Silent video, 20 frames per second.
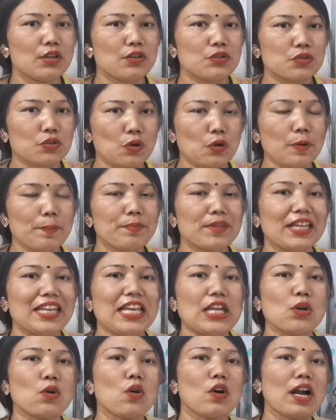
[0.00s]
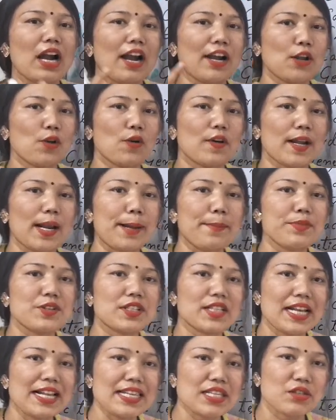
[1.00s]
So
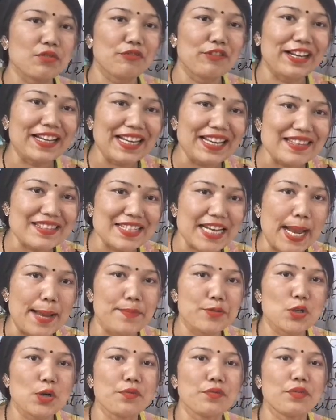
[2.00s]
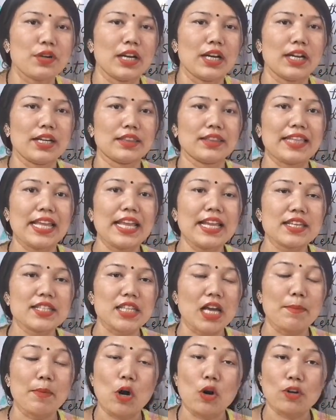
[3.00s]
echocardiogram tells various types of
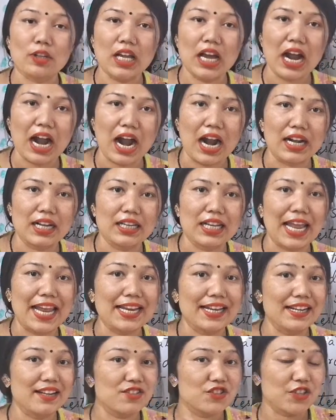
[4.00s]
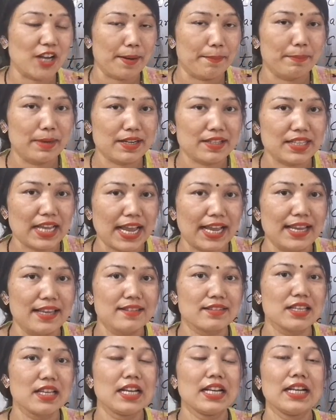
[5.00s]
things about the heart, like its chamber
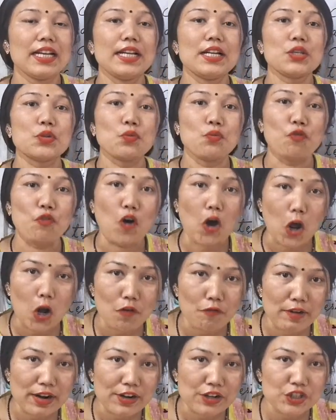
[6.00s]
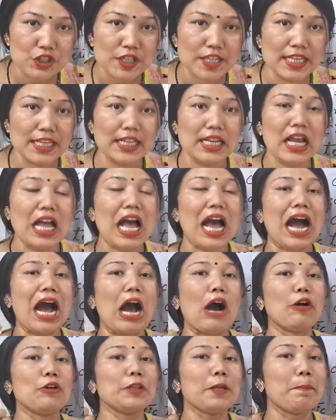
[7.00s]
size, its wall functioning,
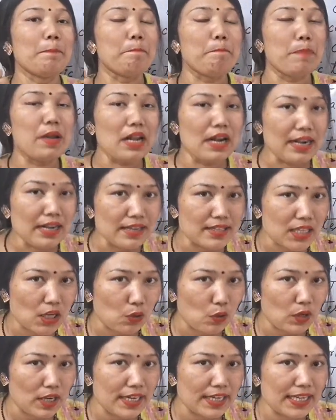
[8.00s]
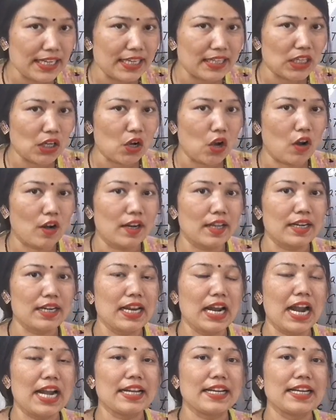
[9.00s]
how the blood is circulating in the
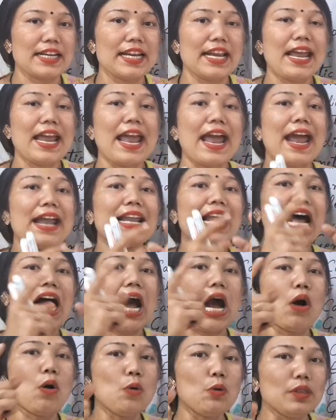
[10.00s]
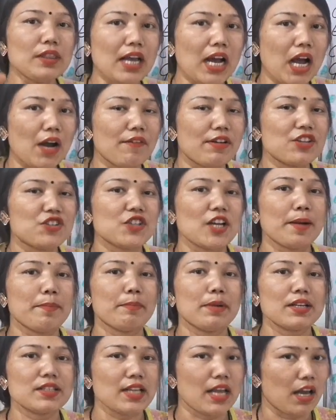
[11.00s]
coronary artery, and how our
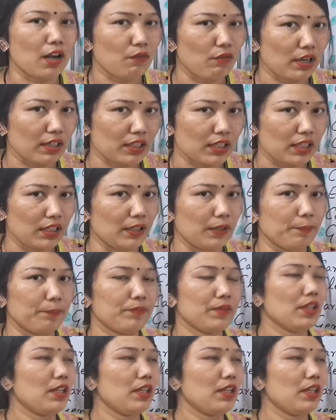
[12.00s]
chambers are working.